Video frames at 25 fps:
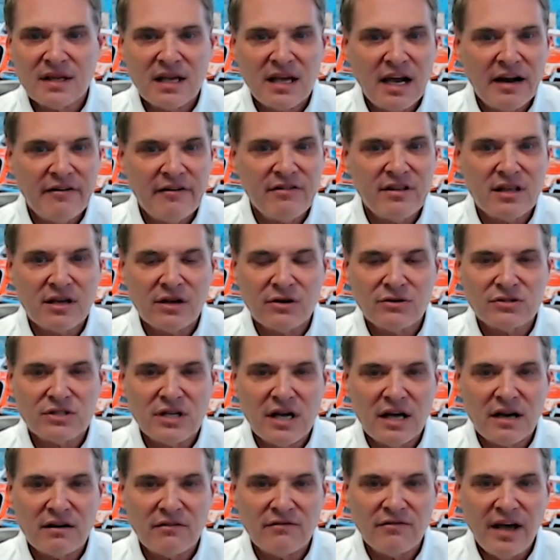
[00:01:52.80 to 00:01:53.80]
everything goes
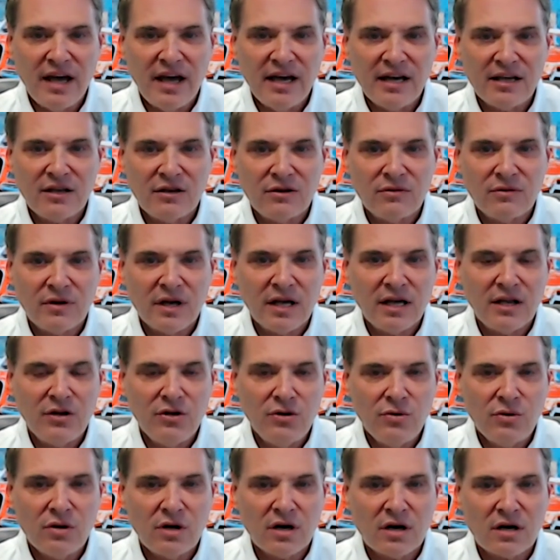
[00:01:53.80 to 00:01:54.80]
down in value and
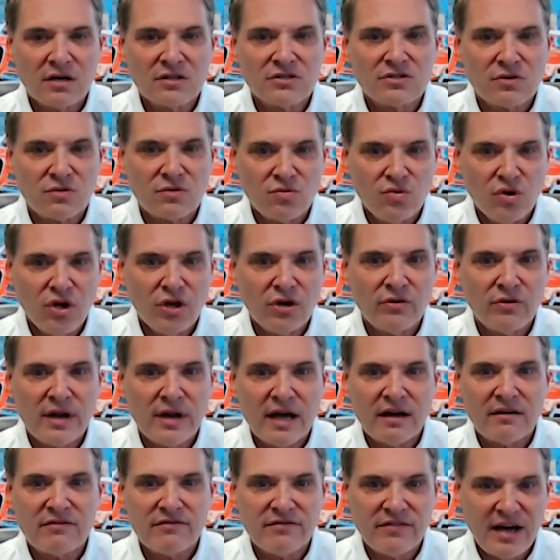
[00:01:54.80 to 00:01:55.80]
new cars really go
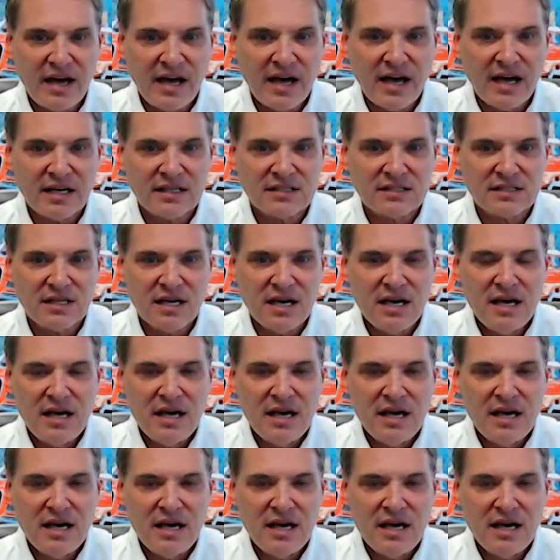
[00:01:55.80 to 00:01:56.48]
down fast.